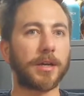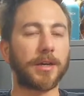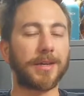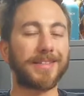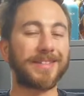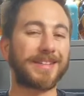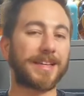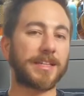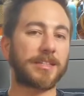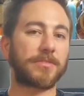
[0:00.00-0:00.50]

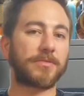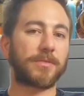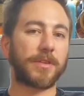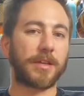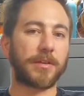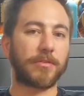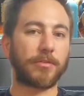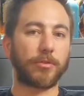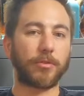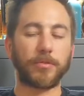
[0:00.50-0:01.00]
intense
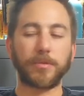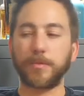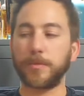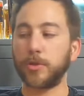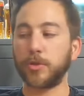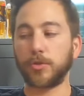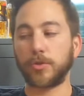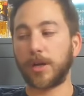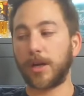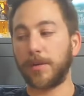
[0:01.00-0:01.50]
flavor of the
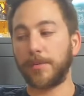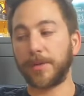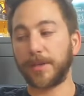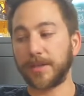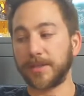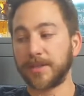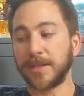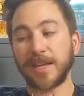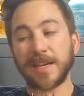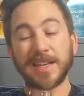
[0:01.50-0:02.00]
Mizunara,
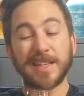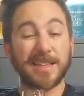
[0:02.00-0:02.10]
because